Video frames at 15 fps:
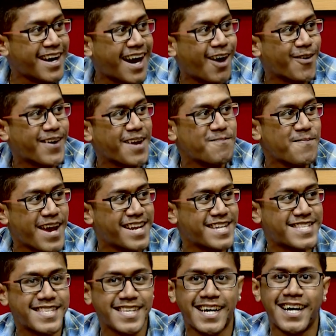How can
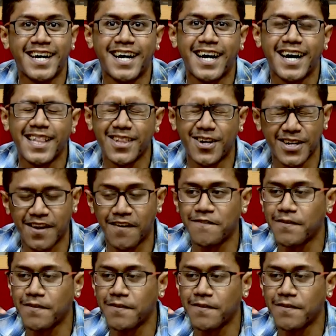manage a lot of